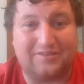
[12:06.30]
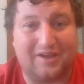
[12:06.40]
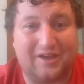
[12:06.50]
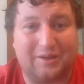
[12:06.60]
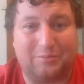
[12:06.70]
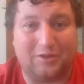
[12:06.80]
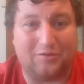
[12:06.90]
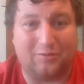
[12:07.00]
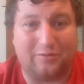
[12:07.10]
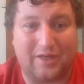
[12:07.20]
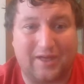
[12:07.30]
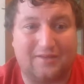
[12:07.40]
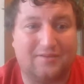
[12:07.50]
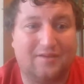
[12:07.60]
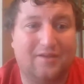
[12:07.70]
time you do
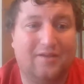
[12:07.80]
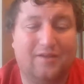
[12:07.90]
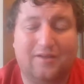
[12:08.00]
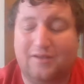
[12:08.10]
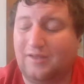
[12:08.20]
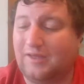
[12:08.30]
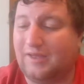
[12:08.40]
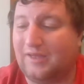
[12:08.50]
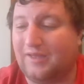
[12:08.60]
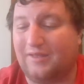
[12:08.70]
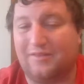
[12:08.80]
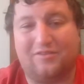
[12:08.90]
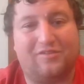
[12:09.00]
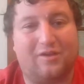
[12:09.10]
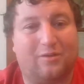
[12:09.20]
that. And
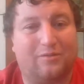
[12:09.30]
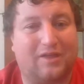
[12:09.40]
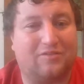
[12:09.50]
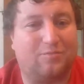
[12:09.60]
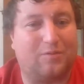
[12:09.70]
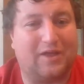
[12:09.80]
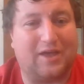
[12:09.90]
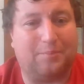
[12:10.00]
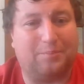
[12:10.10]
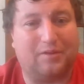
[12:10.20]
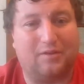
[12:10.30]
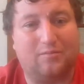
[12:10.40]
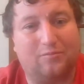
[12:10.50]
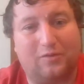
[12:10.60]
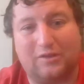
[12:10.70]
so that's what
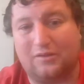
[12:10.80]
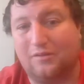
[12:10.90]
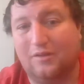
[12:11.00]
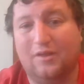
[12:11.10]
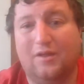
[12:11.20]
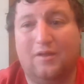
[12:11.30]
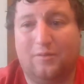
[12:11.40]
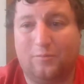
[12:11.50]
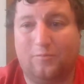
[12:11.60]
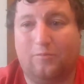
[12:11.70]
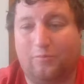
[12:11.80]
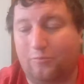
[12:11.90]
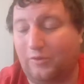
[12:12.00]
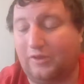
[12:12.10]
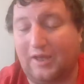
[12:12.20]
happened. We
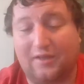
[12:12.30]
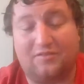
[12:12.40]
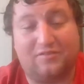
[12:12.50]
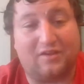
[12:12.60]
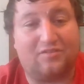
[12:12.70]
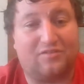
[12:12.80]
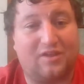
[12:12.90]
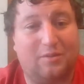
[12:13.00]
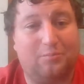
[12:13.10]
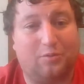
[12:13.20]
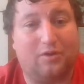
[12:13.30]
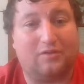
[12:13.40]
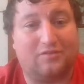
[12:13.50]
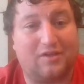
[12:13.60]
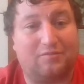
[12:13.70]
had 16
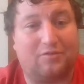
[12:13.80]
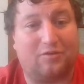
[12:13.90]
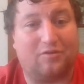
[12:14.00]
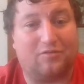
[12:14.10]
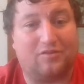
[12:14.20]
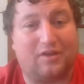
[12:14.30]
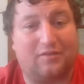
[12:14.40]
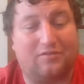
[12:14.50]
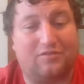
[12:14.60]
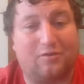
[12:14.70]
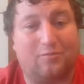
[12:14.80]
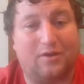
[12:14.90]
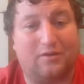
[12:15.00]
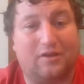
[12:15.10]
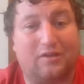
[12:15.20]
points after Silas
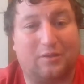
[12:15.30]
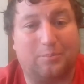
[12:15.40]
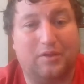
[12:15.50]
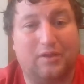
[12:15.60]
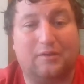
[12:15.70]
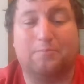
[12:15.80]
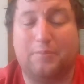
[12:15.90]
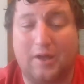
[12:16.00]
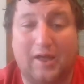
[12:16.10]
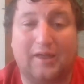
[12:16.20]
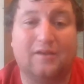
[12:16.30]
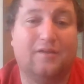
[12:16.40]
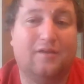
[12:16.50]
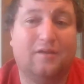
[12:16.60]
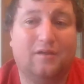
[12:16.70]
Allred got the pin, but
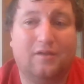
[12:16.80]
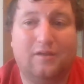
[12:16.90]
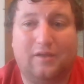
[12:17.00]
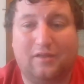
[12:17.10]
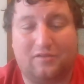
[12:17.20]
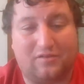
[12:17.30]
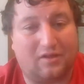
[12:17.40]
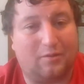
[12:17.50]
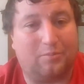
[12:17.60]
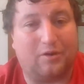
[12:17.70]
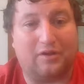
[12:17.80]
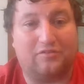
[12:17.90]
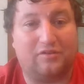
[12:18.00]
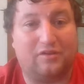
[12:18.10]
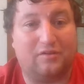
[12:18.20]
in
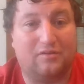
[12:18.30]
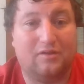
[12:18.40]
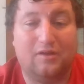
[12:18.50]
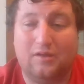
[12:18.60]
celebration,